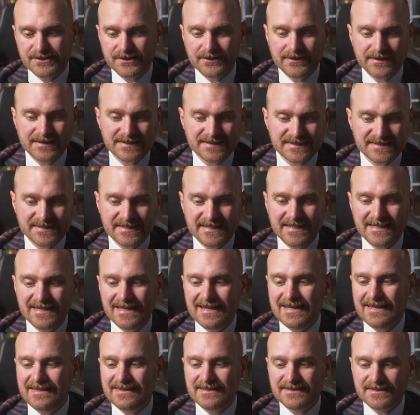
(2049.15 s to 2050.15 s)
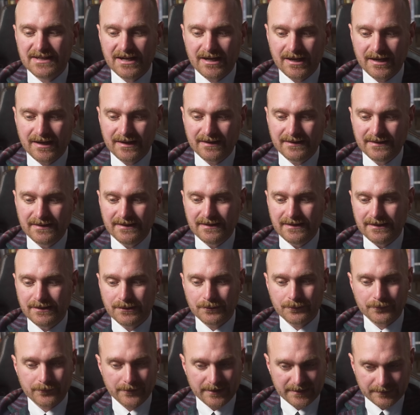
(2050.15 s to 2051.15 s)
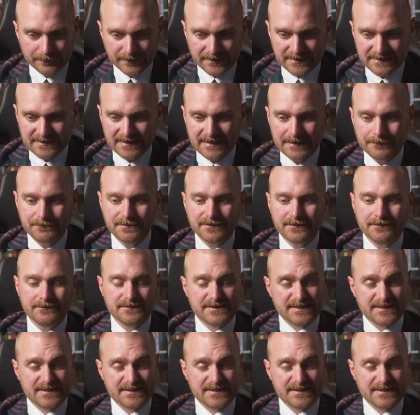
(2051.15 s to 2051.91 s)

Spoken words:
So you can see these are incredibly deep.